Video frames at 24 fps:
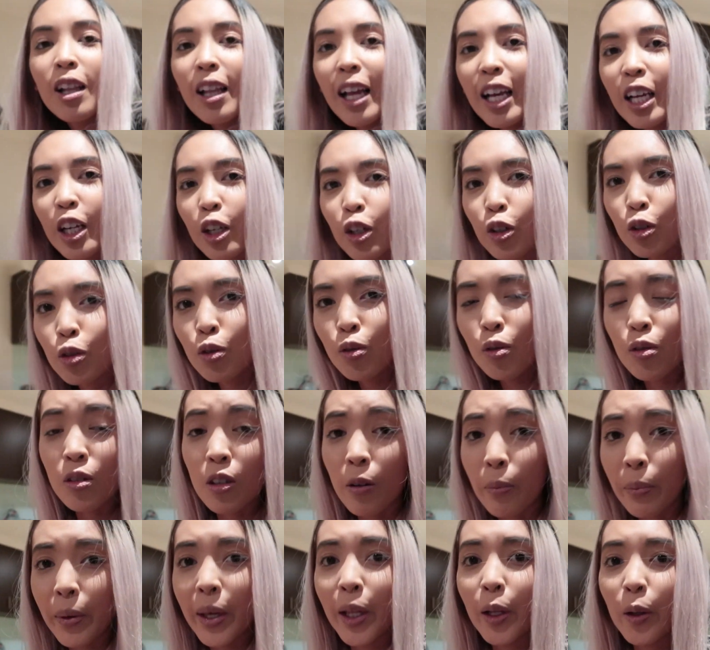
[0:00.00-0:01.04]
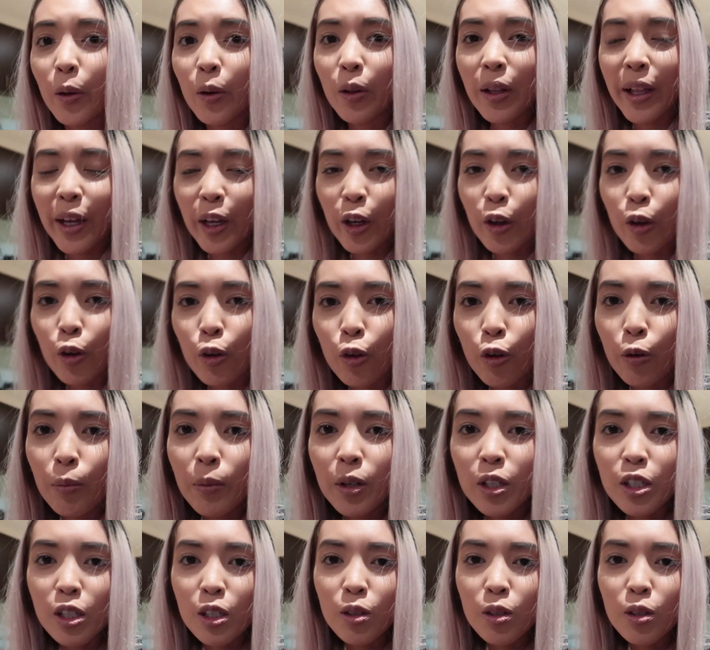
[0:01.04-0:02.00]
like use a pillow like a human?